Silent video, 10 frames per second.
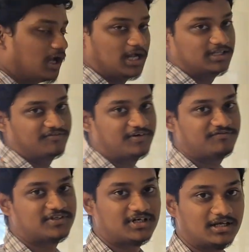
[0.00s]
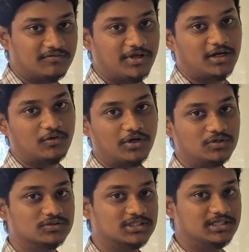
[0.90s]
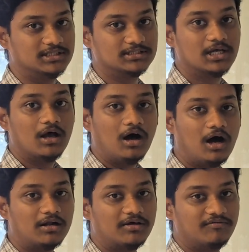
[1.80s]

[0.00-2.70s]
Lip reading: And the fifth trigger we are going to see is on a